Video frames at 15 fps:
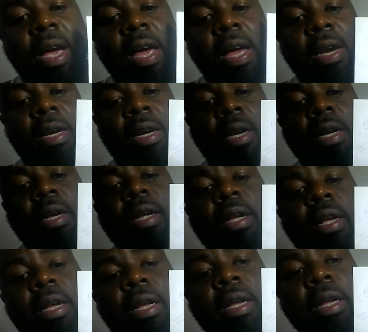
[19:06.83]
end
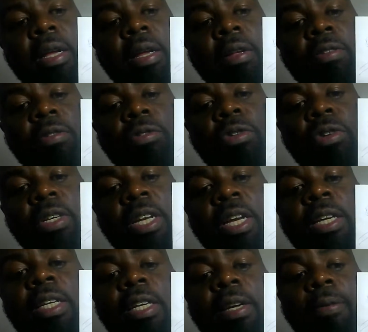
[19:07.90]
is not
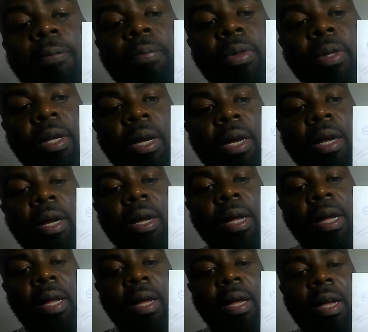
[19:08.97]
getting
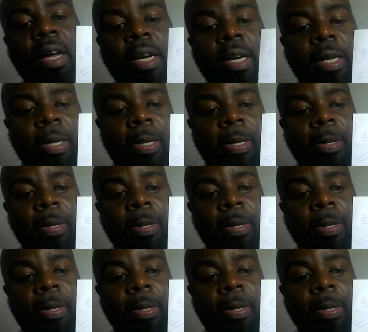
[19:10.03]
any